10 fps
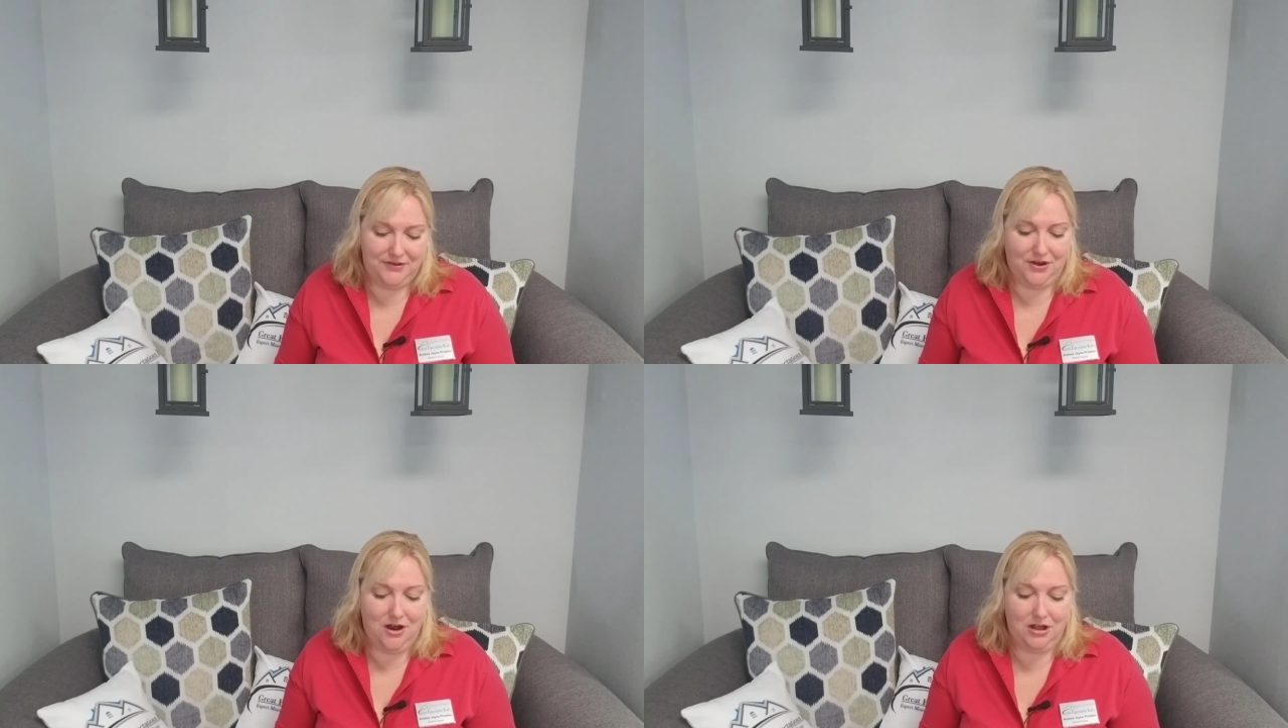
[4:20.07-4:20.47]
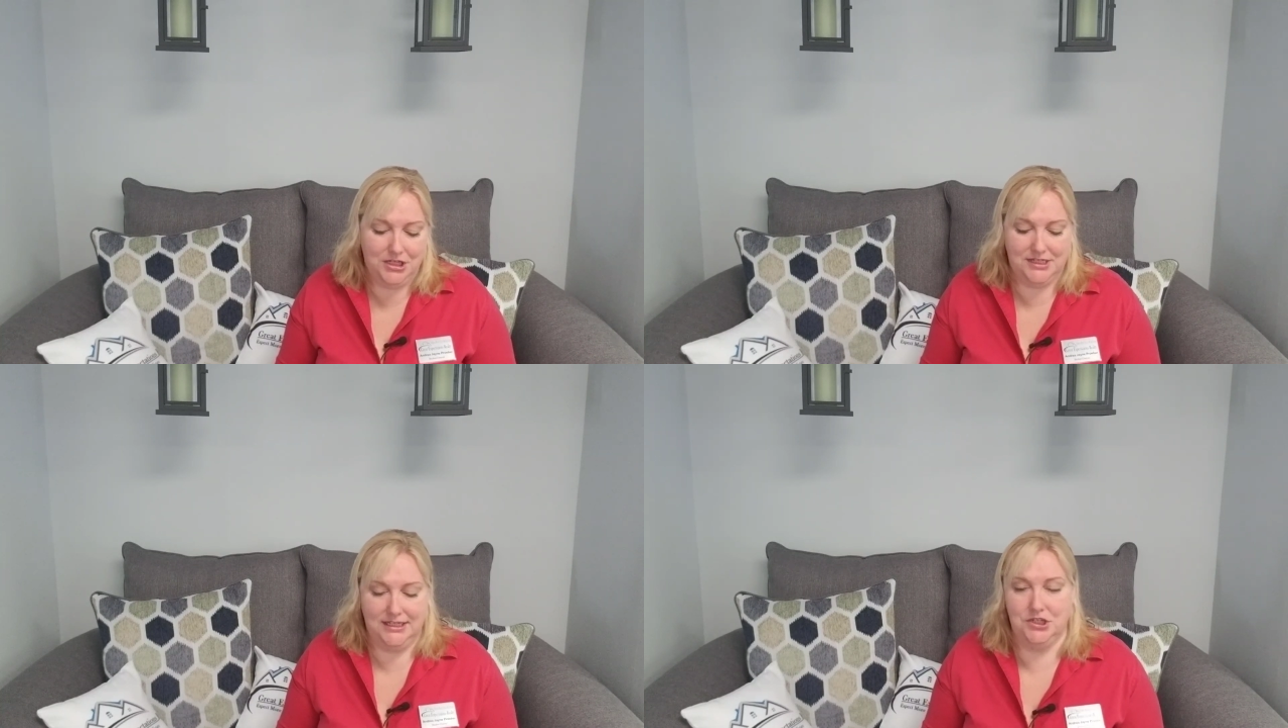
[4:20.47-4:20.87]
at the
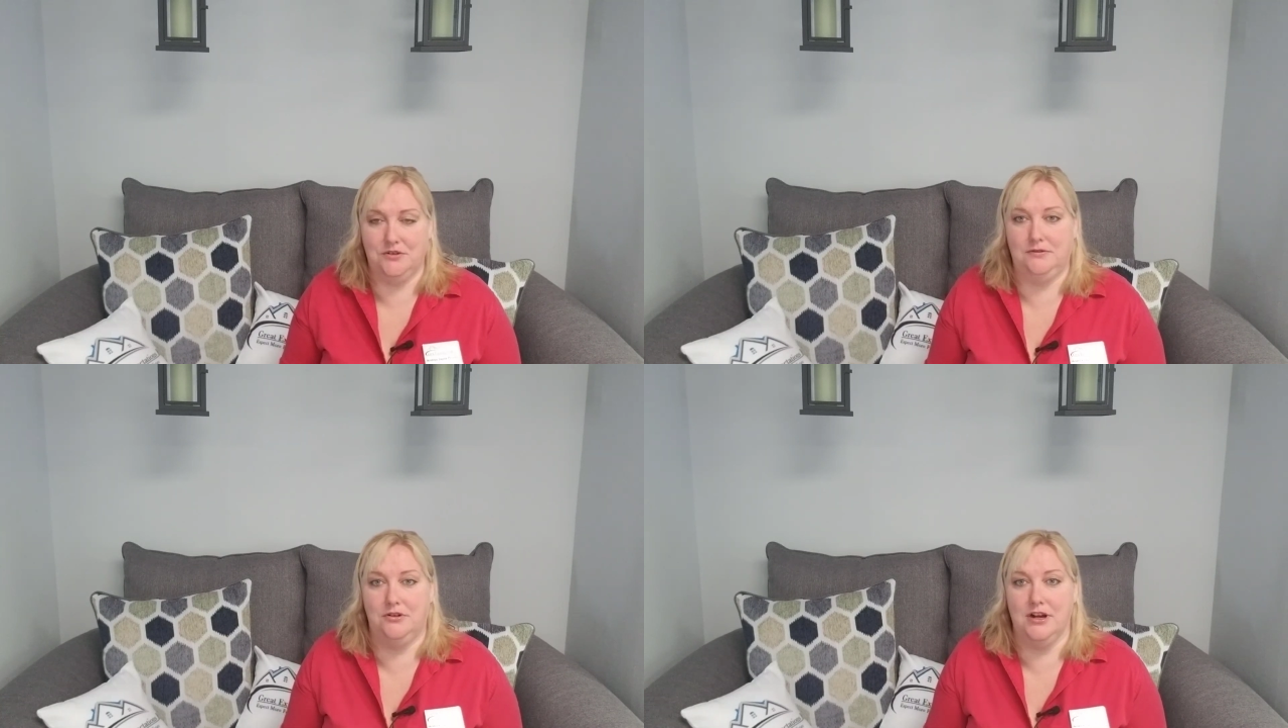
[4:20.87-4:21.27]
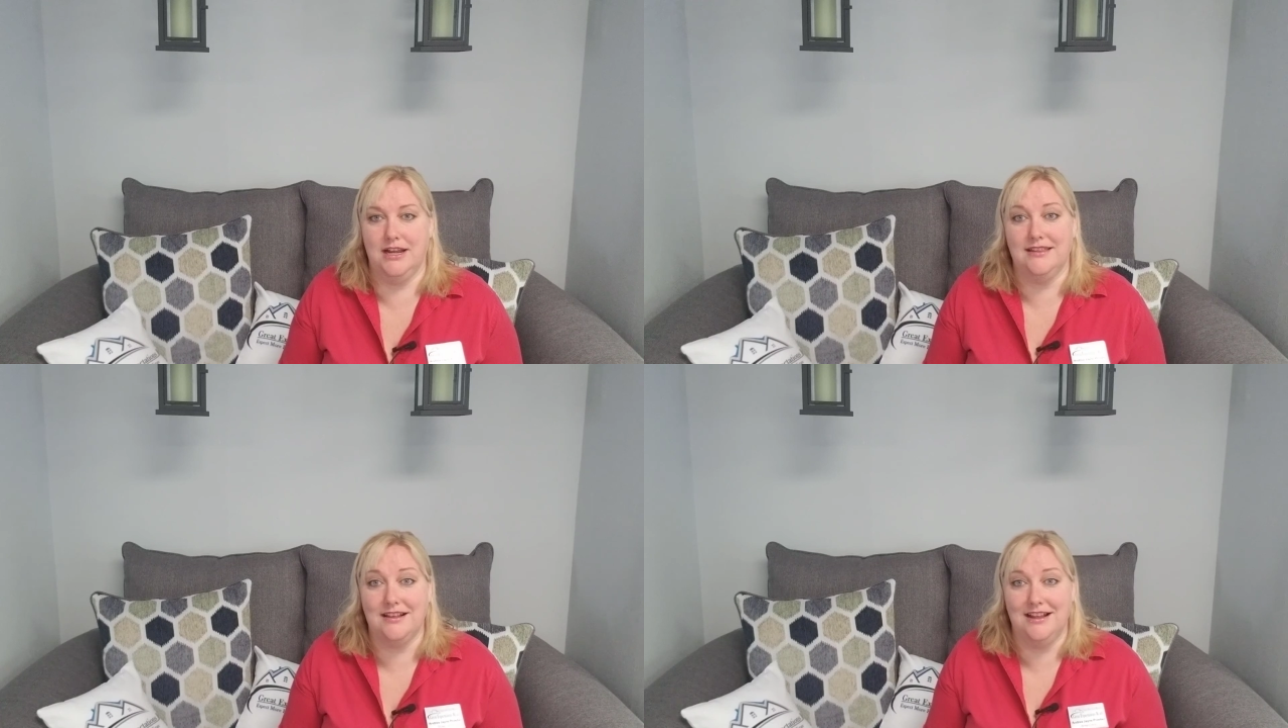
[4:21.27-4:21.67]
College of Central Florida
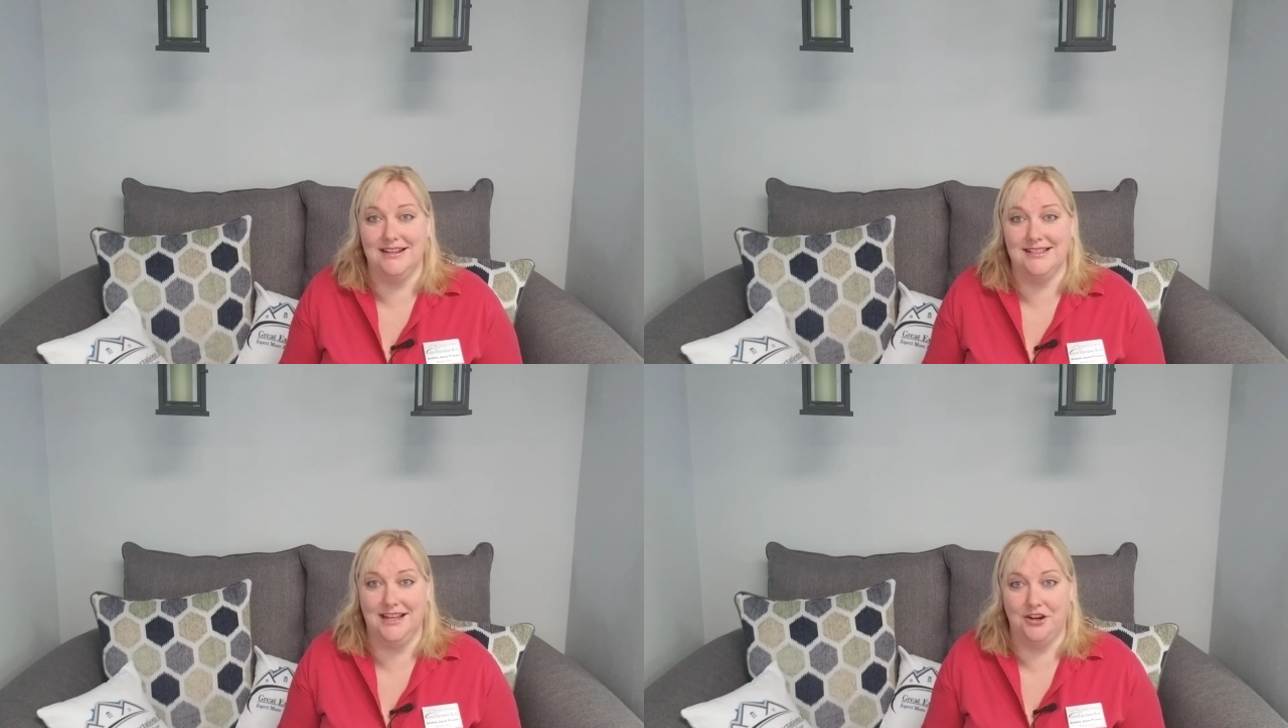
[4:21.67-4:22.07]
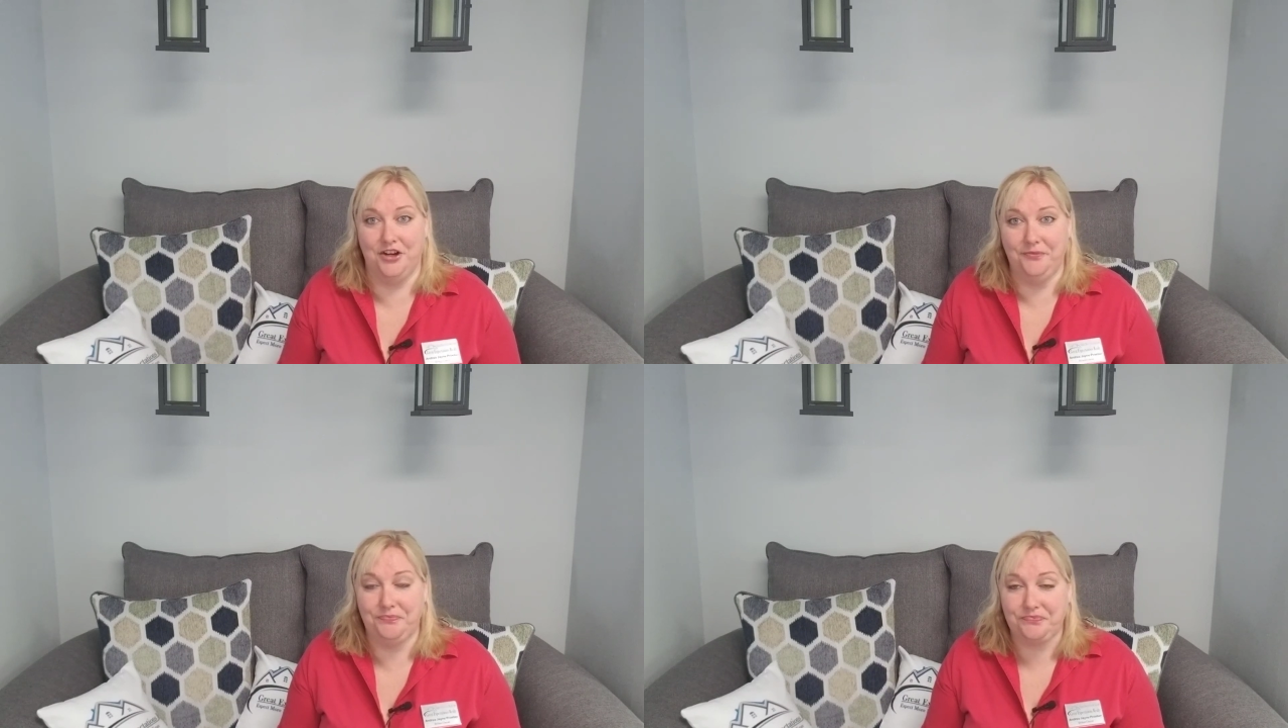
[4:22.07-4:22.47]
at the Klein Center.